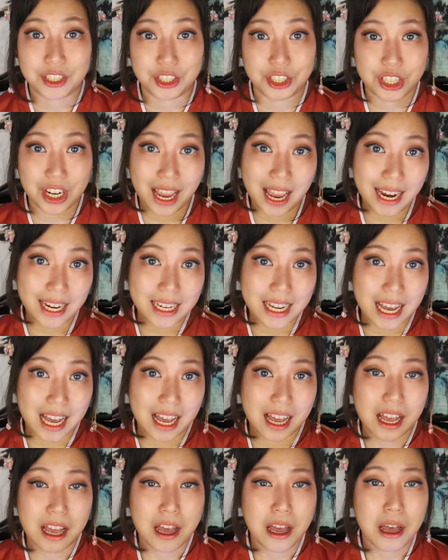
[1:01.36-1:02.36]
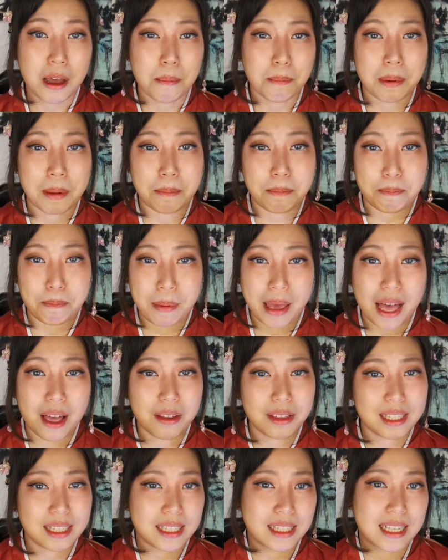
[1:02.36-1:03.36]
to China, but
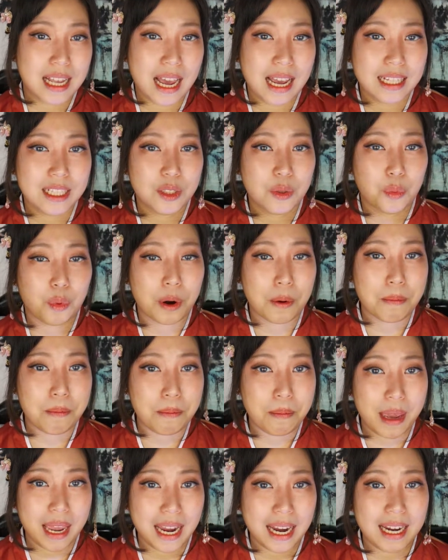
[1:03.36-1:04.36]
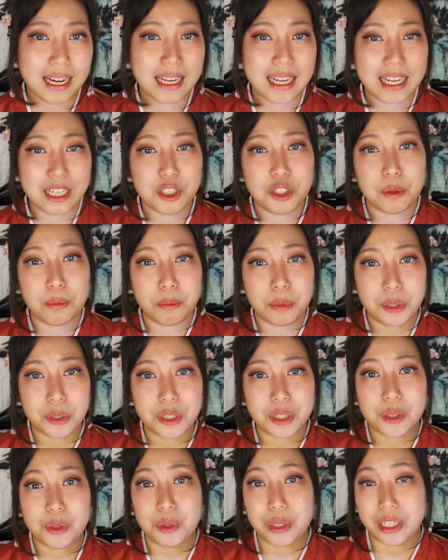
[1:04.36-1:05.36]
bell sets were made into
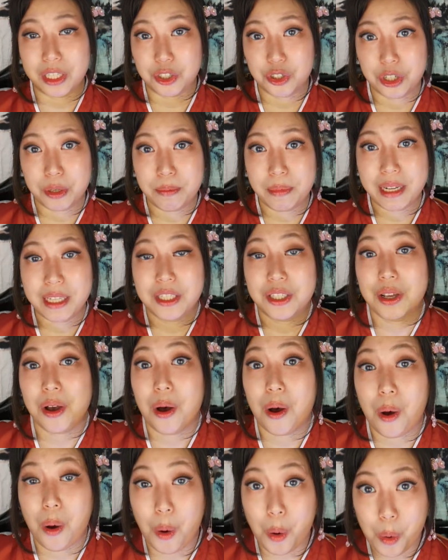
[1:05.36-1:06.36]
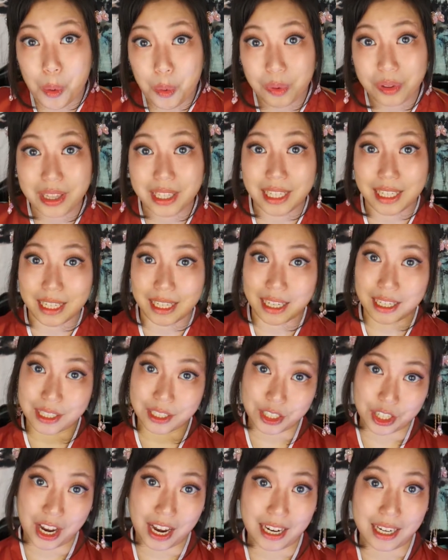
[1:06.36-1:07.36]
musical instruments only in
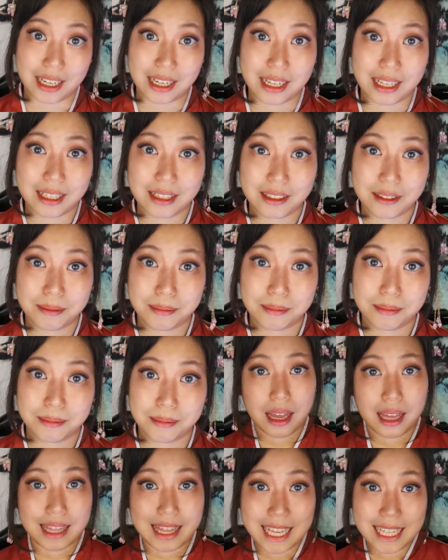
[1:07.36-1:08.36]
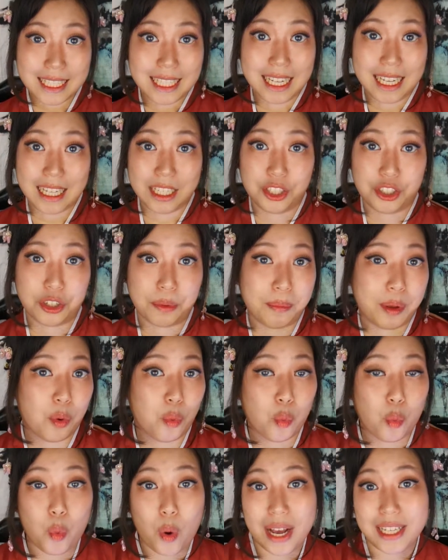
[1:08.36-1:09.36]
China. This instrument
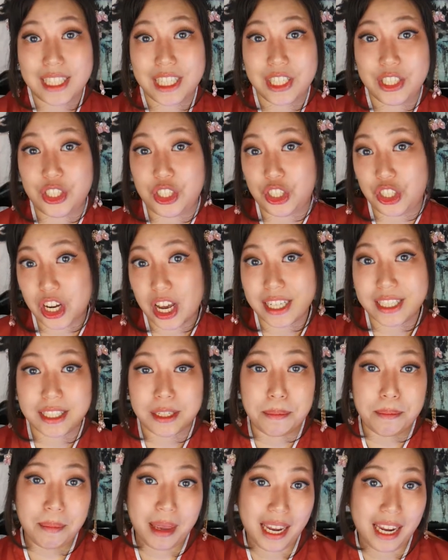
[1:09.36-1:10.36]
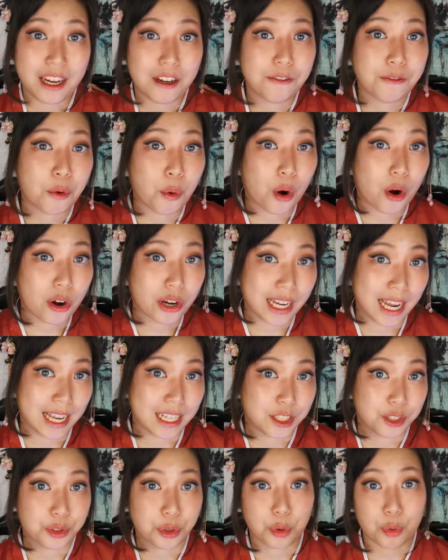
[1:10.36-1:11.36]
wasn't just made for
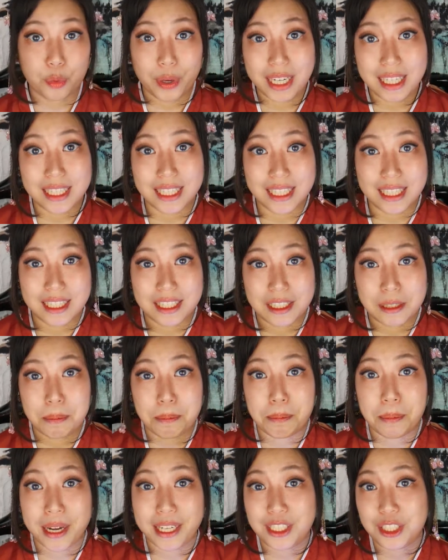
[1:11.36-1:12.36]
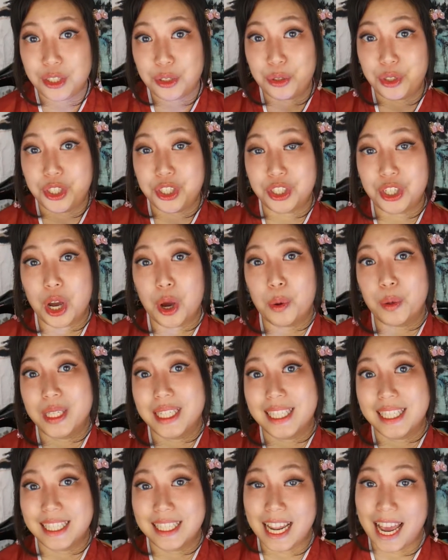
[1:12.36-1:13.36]
orchestral reasons, but to show
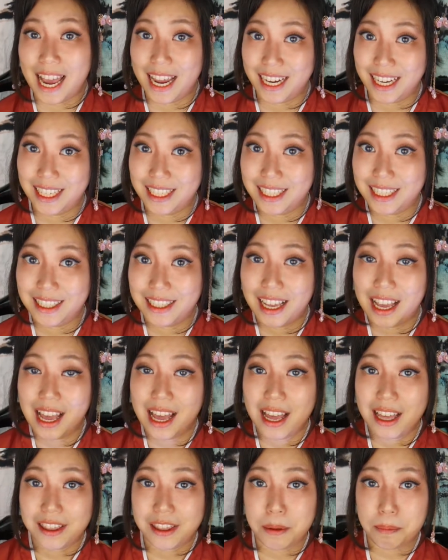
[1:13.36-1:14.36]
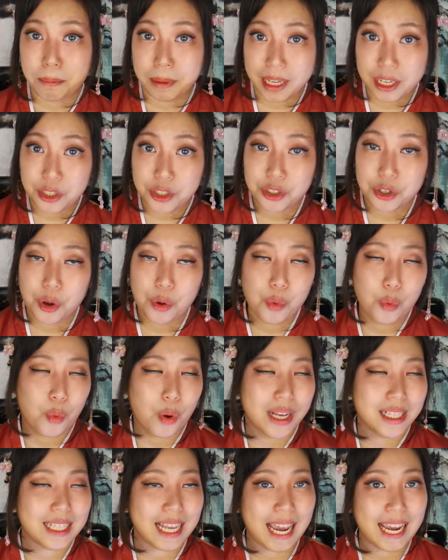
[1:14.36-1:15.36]
status. The bianzhong
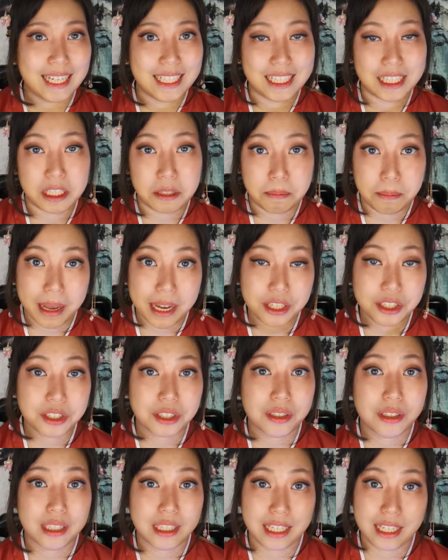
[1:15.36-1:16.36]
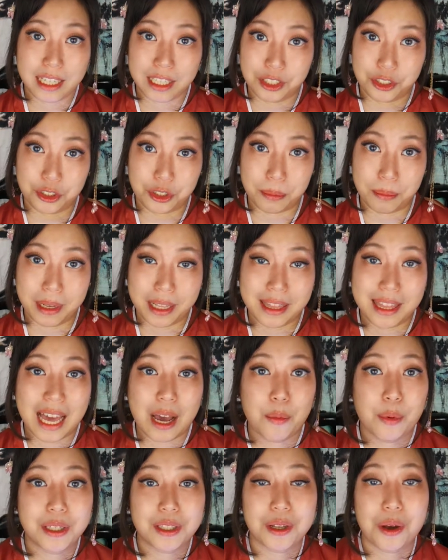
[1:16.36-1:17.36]
was a special instrument
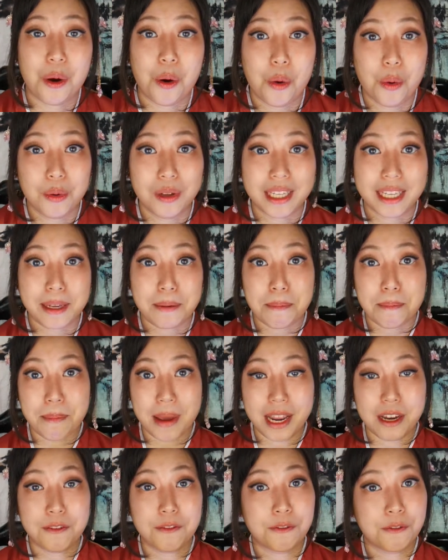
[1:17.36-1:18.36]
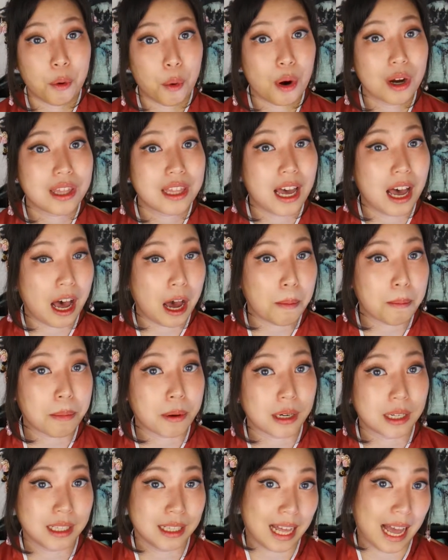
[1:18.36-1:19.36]
that was only meant for the
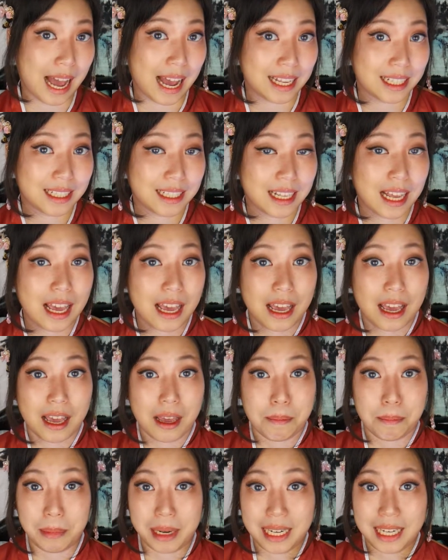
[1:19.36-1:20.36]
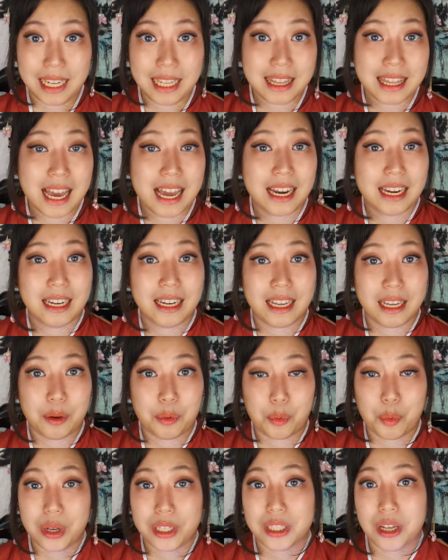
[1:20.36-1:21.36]
upper class, meaning that
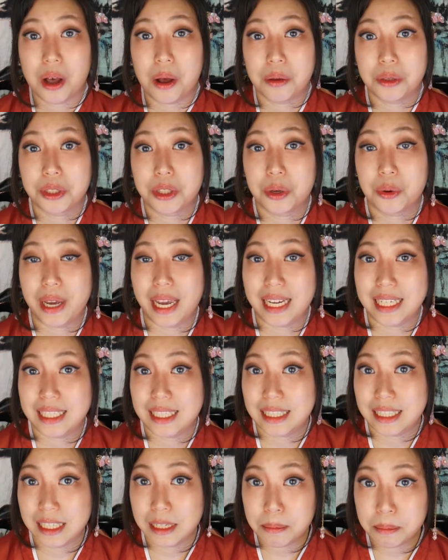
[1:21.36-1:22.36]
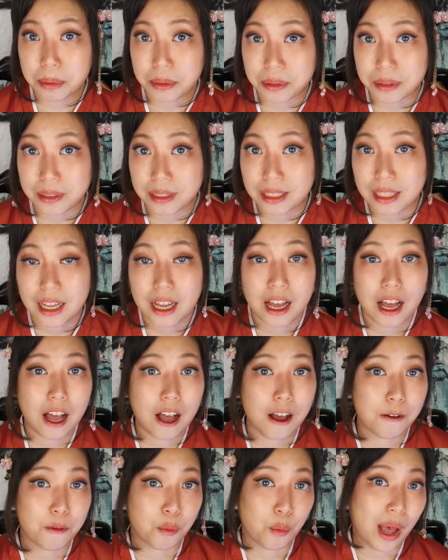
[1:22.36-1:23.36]
it was also a symbol
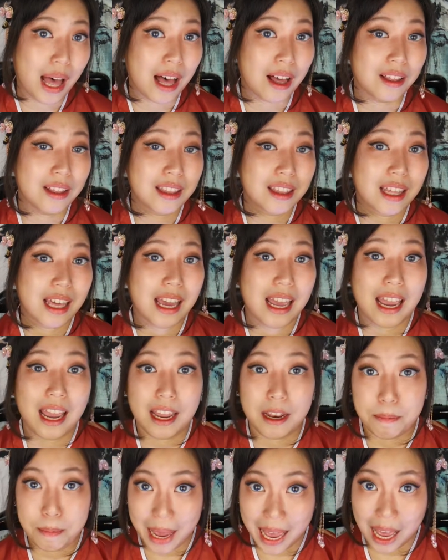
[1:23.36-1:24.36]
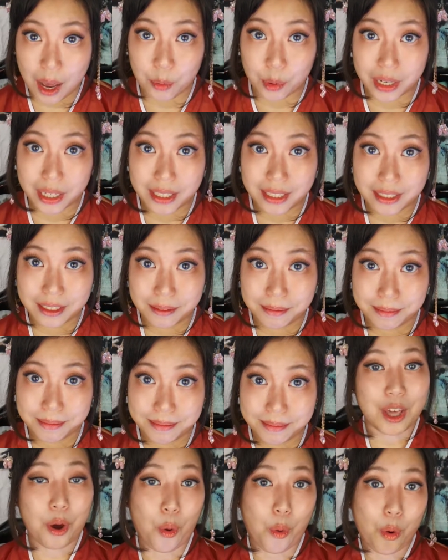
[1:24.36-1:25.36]
of wealth and power.
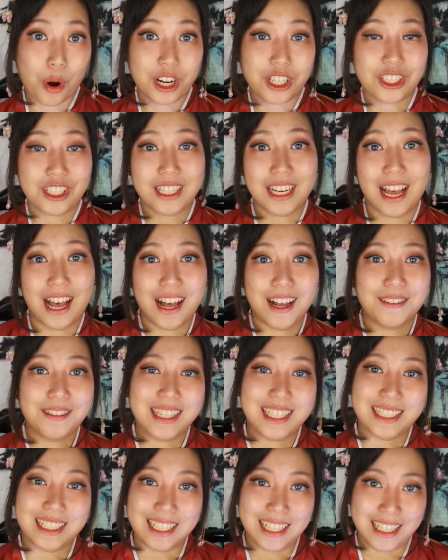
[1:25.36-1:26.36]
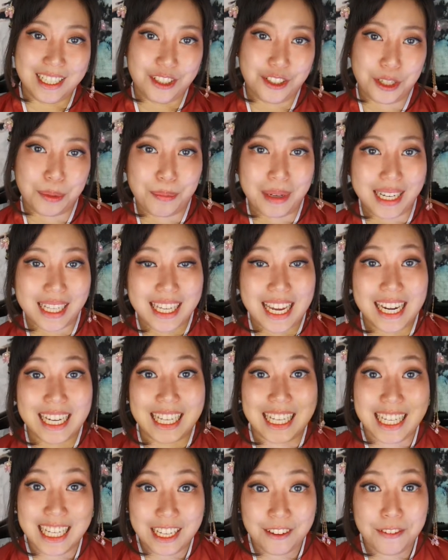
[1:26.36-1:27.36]
The origin of this instrument can
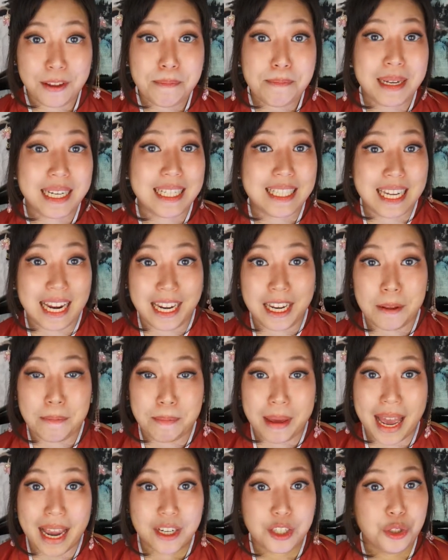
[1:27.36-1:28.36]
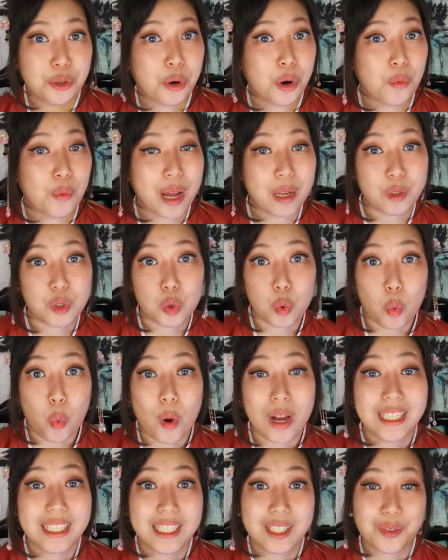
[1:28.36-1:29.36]
even be dated back to around
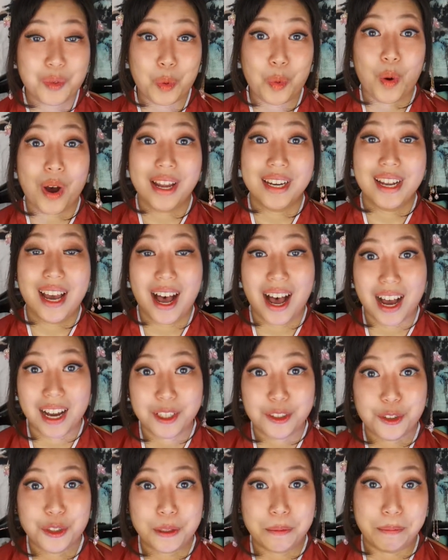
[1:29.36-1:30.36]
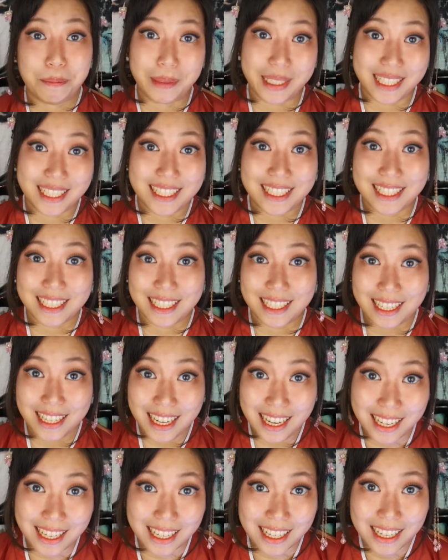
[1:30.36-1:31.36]
2100
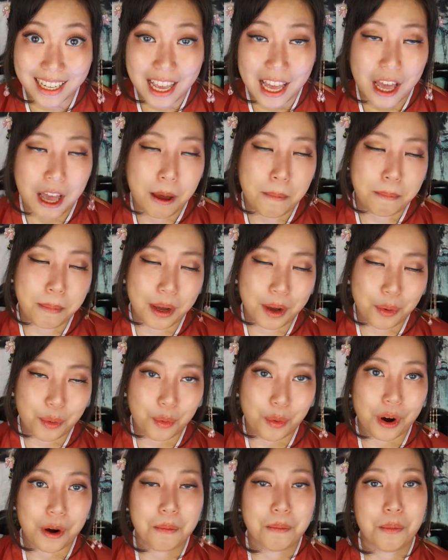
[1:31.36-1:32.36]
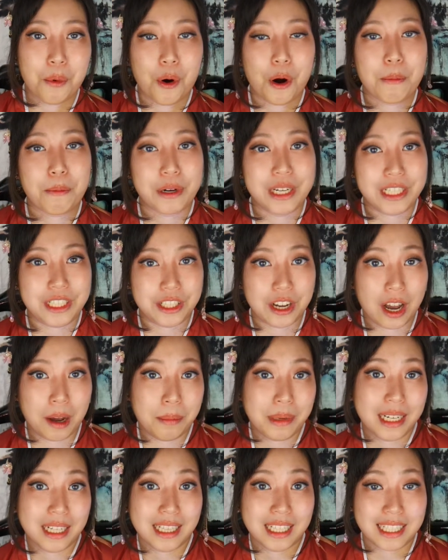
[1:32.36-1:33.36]
BCE, but were more
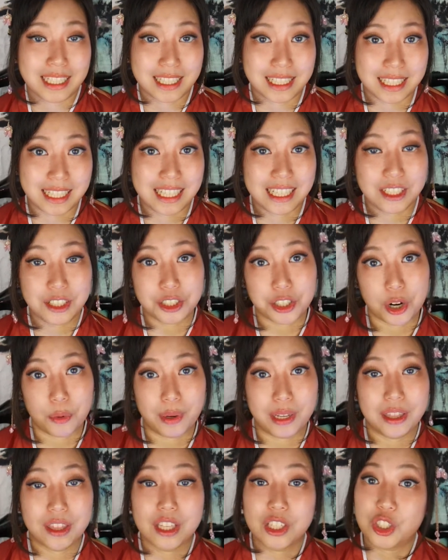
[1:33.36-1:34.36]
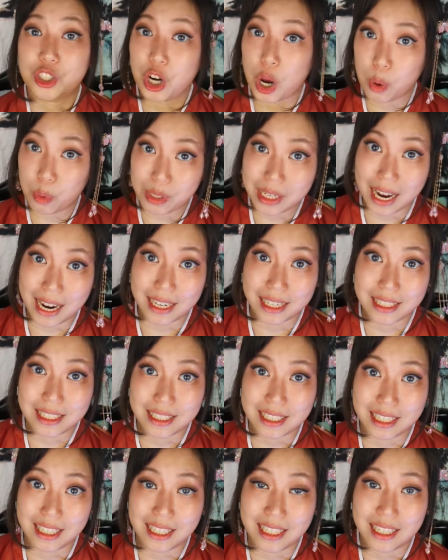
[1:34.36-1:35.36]
predominantly seen during the Zhou
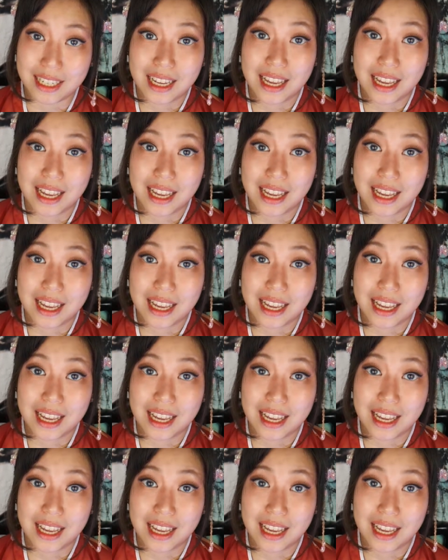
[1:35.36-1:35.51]
dynasty.